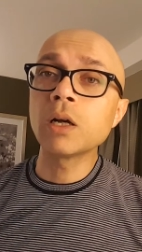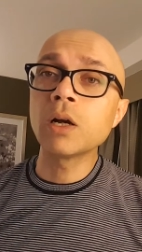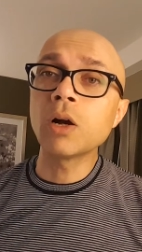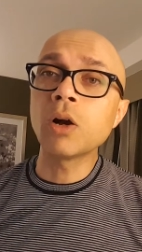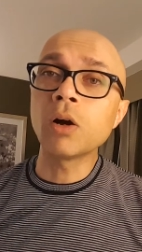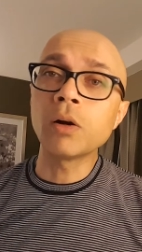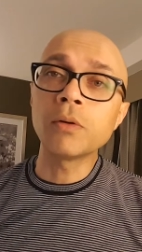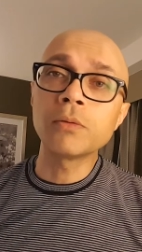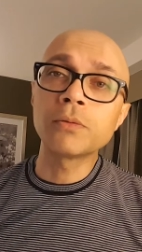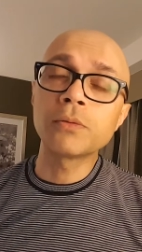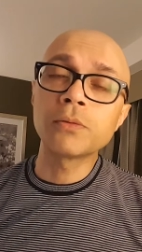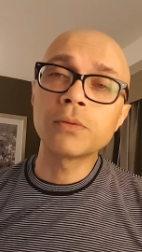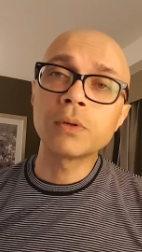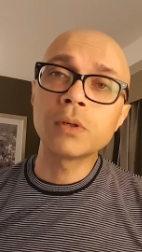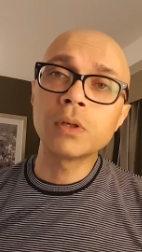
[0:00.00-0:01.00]
of
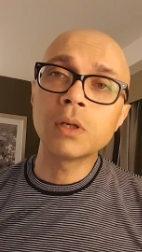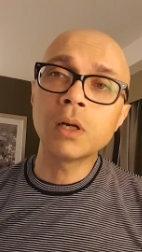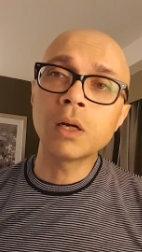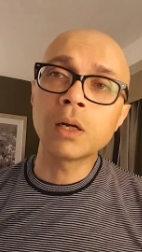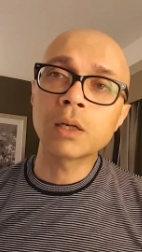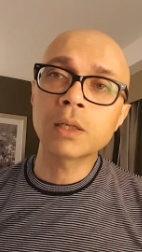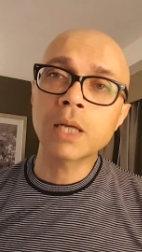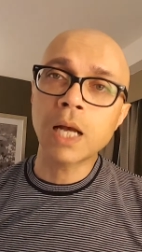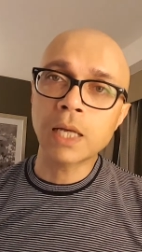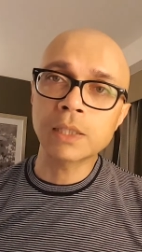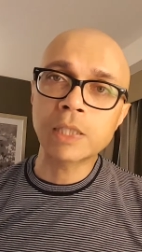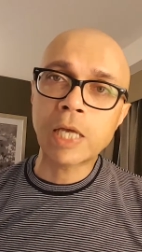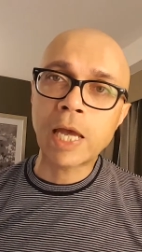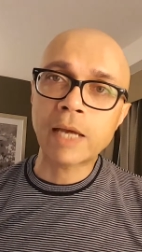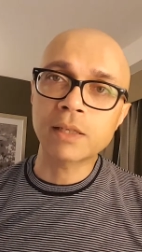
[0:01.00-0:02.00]

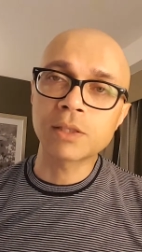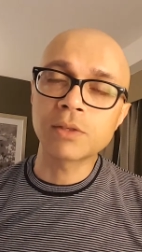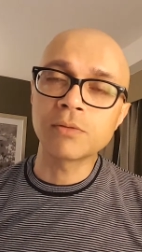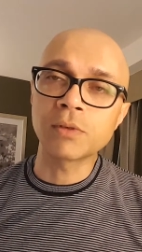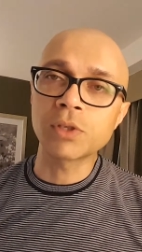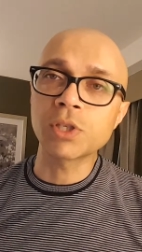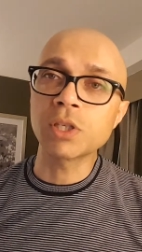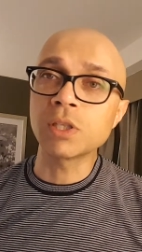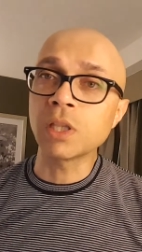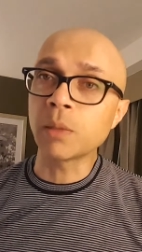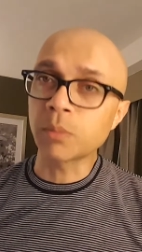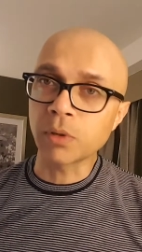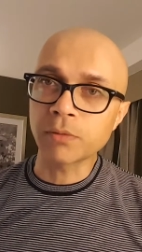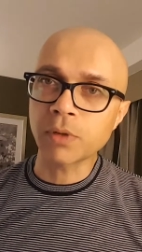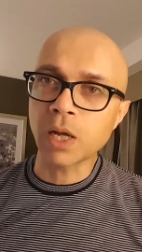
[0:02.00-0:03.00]
contacts versus
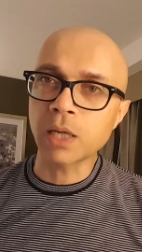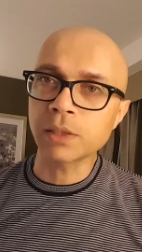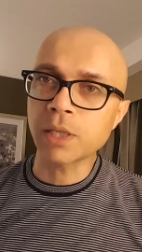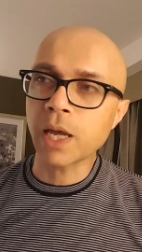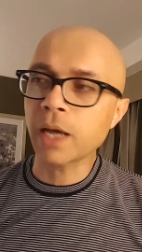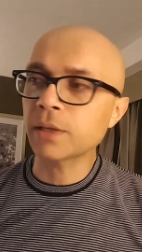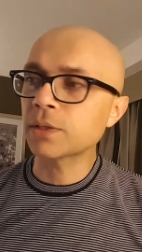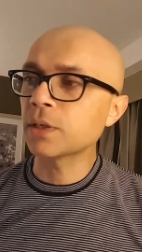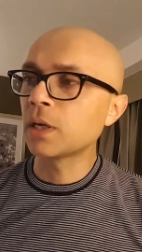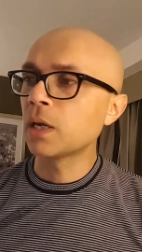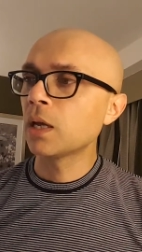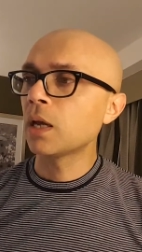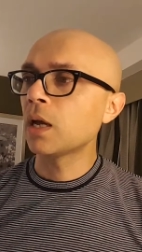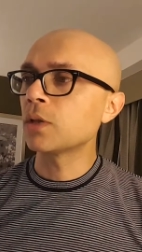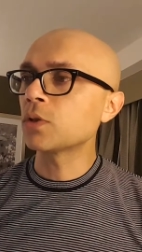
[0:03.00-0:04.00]
number of contacts.
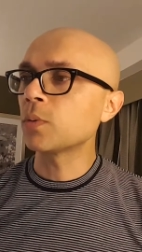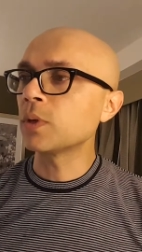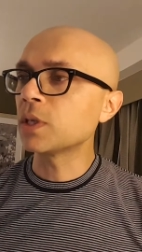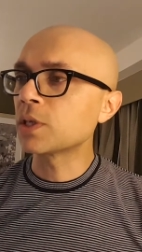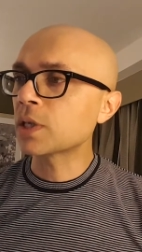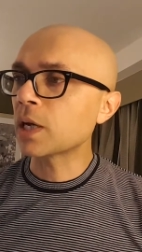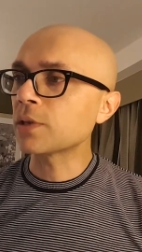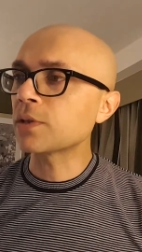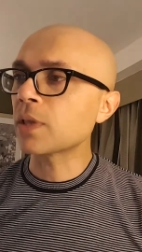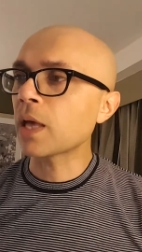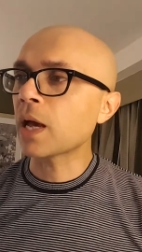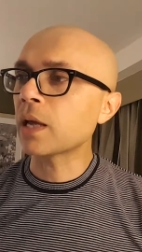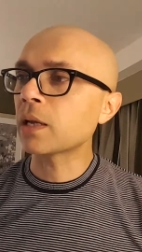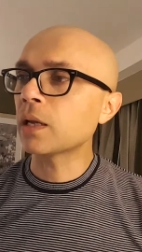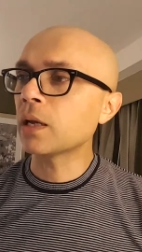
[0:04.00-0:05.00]
And so we discussed
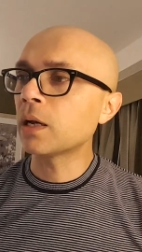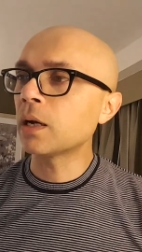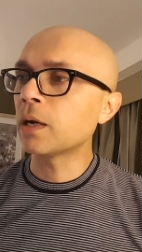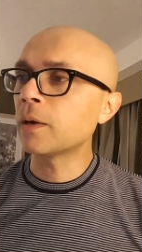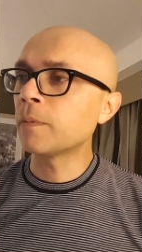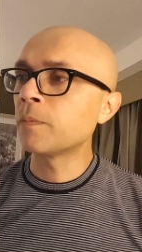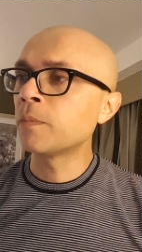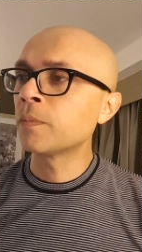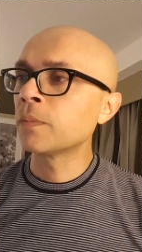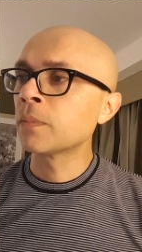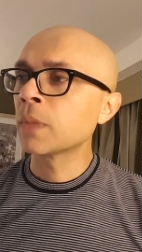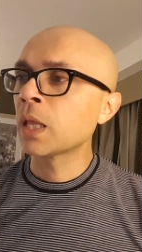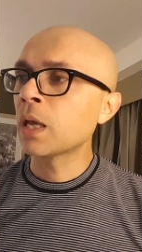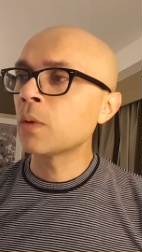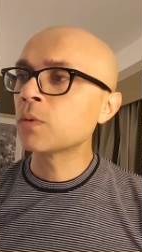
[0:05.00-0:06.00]
that.
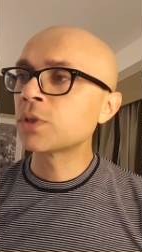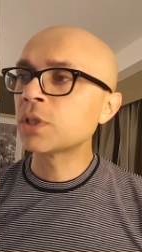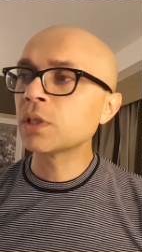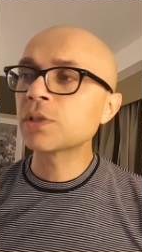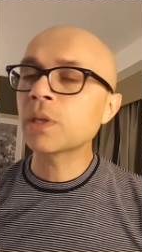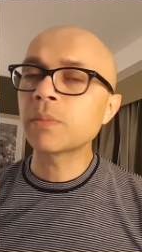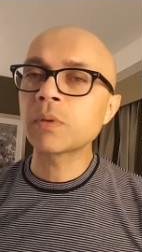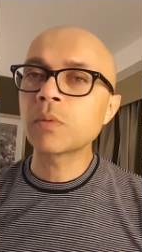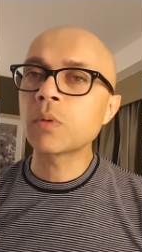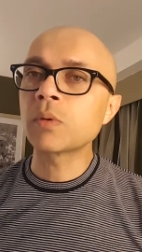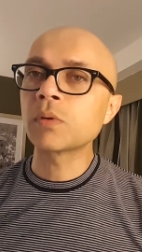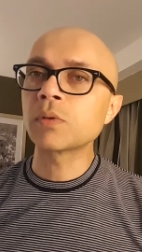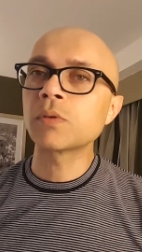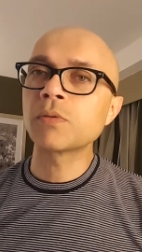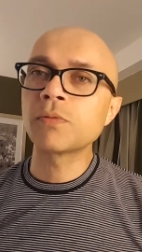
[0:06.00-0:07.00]
It was still something we
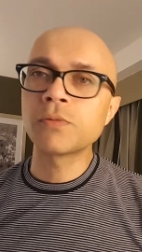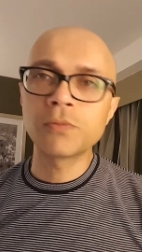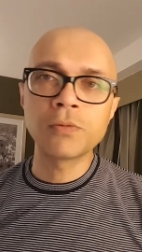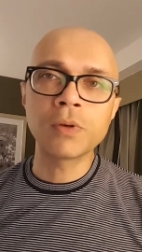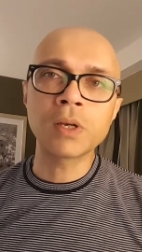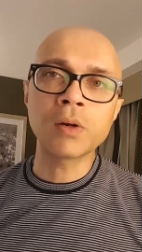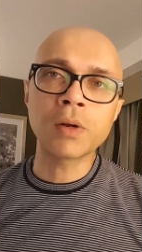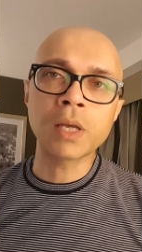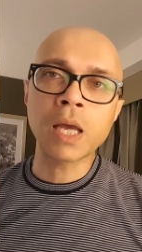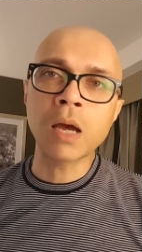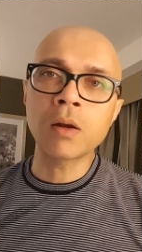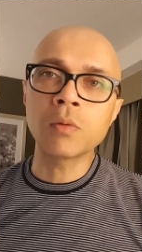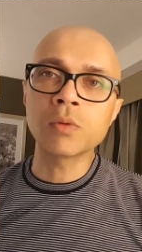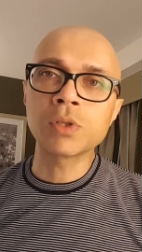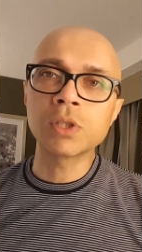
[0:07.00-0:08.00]
were figuring
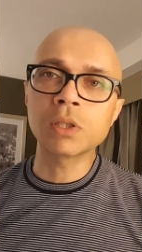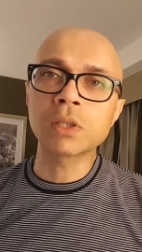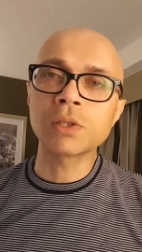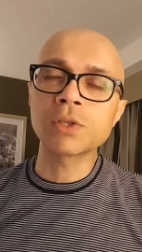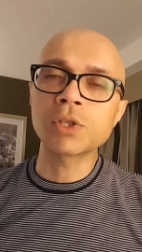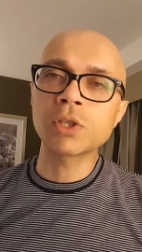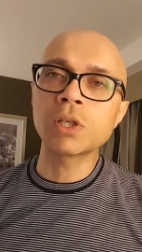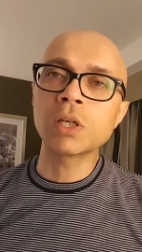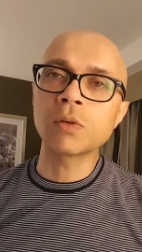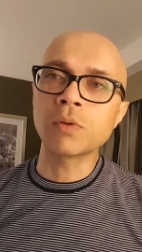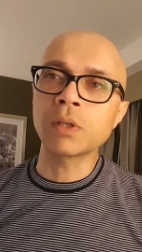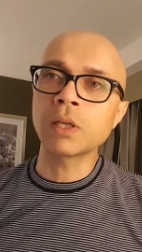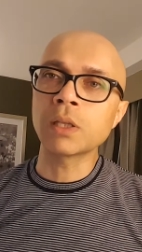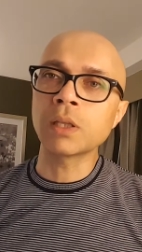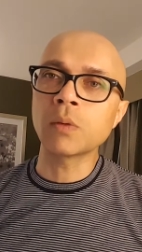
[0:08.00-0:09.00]
out. It was still concerning
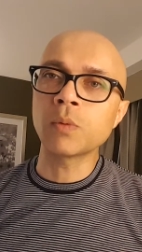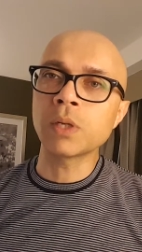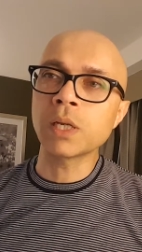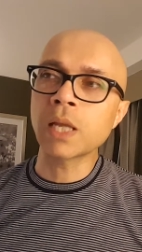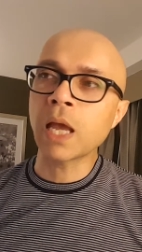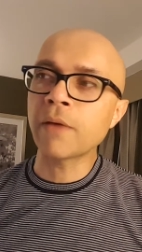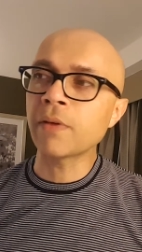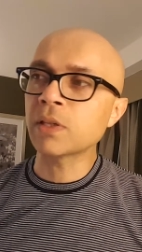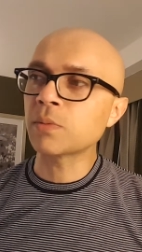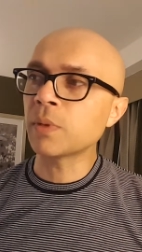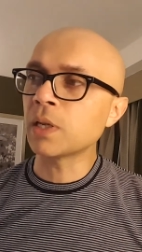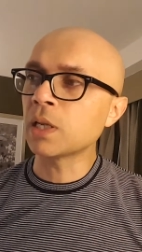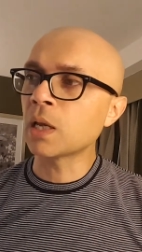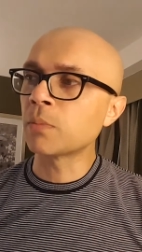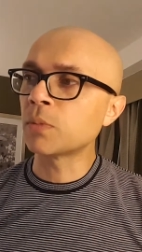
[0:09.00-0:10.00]
Rida that we didn't have as
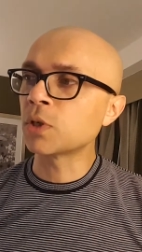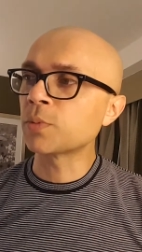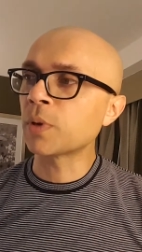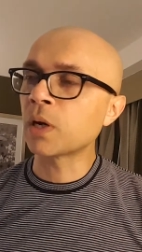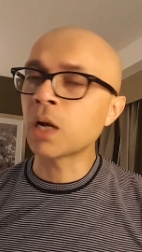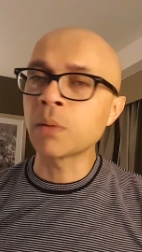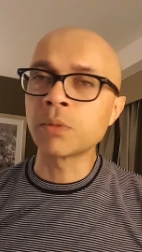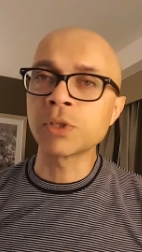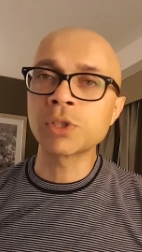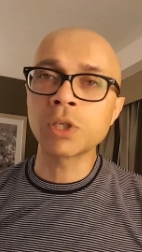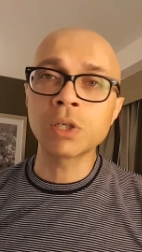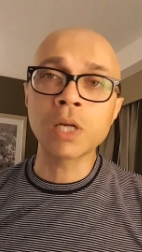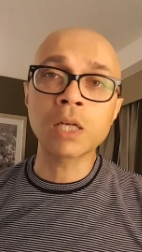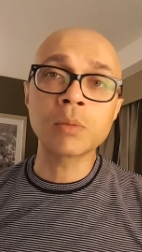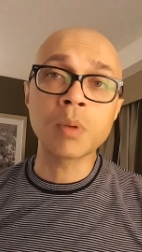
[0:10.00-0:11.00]
many numbers, but our numbers
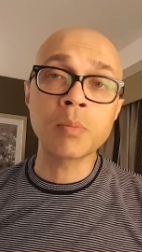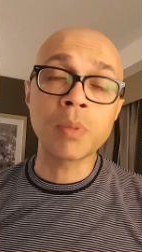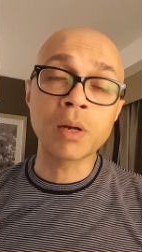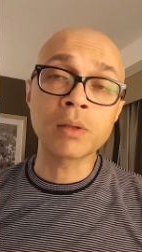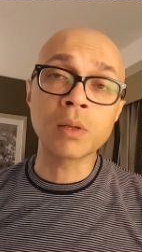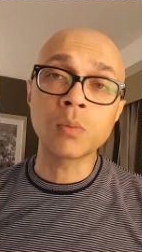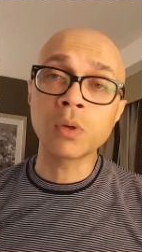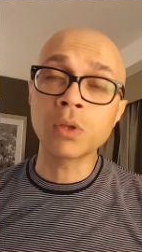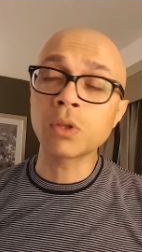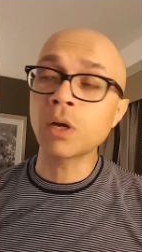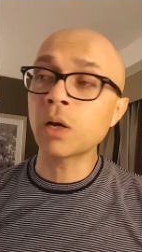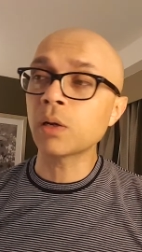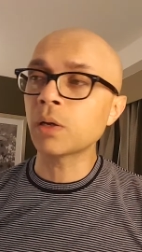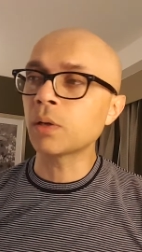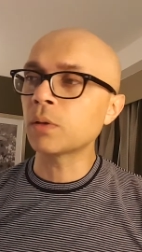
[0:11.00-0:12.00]
turned out to be better than we
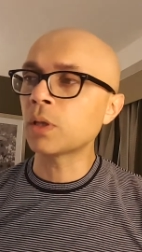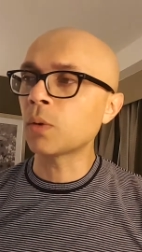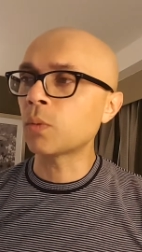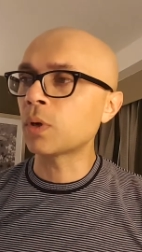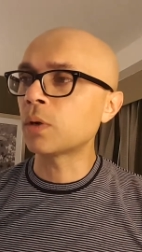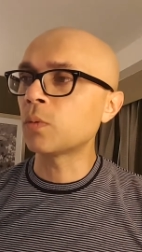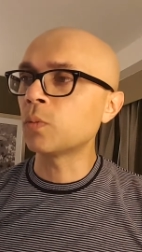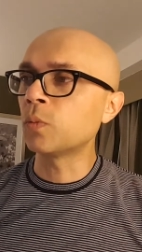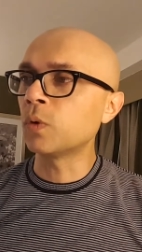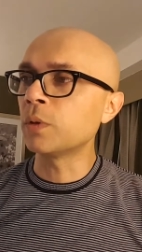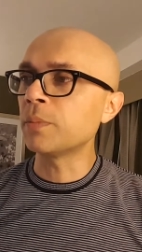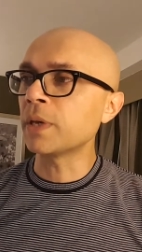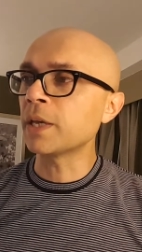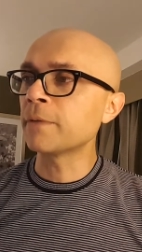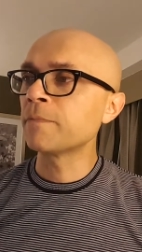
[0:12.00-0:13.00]
thought they would
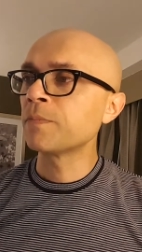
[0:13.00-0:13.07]
be,